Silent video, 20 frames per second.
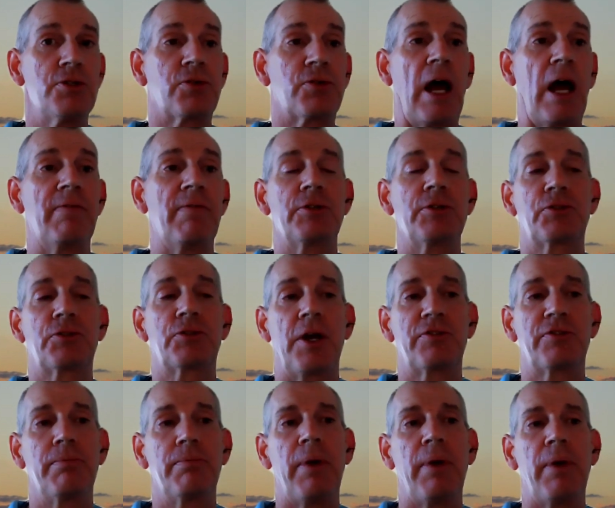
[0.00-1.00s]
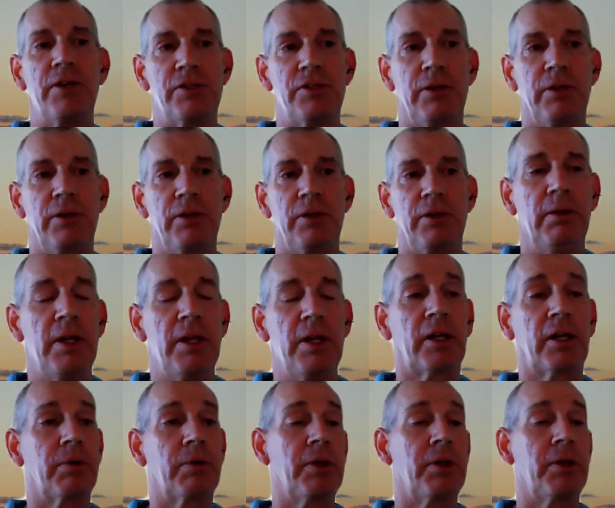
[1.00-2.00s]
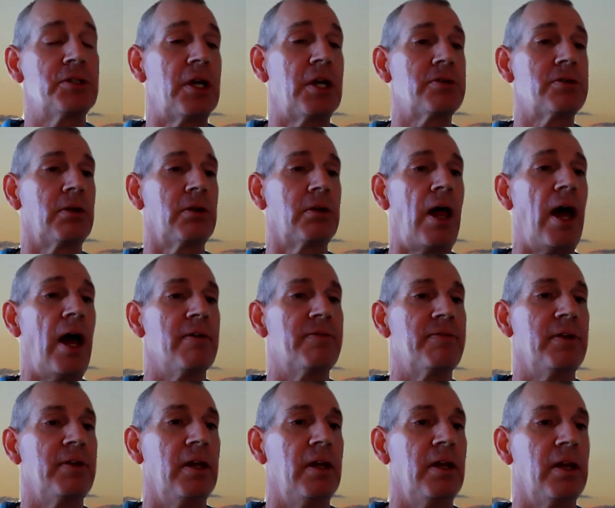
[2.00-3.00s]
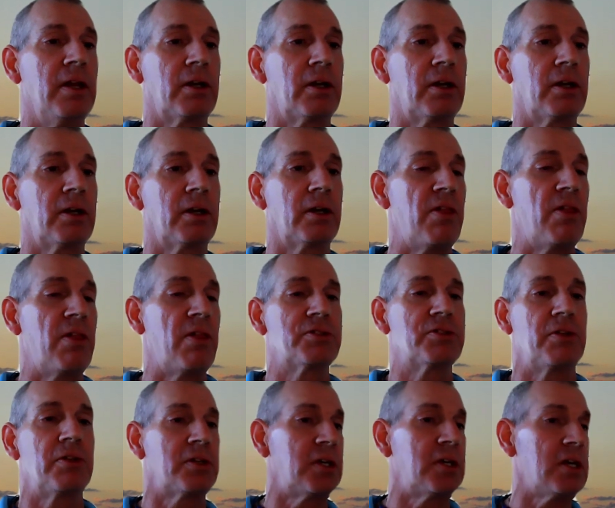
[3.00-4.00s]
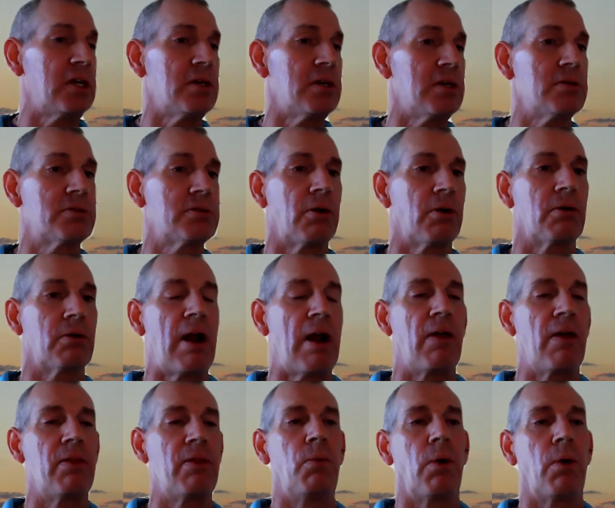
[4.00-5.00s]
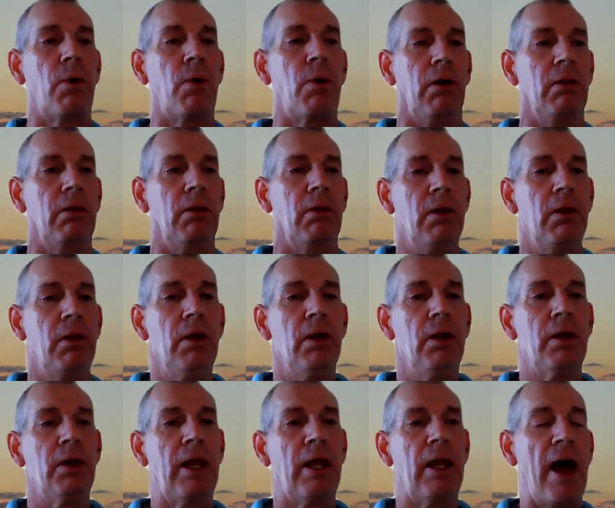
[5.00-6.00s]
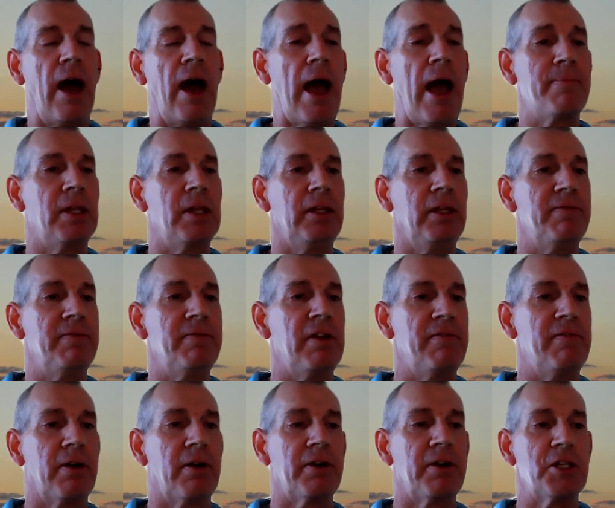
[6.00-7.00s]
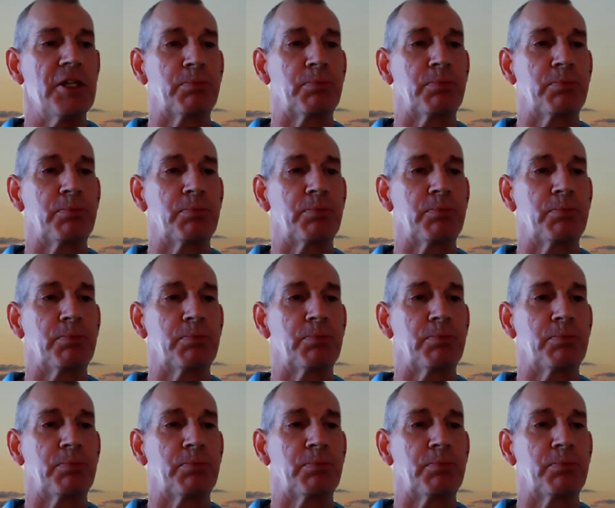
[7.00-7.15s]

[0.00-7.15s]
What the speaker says: travel's transformational, and it can really change your life. And whether it's to the Keys or around the world. Now, I happen to live in a very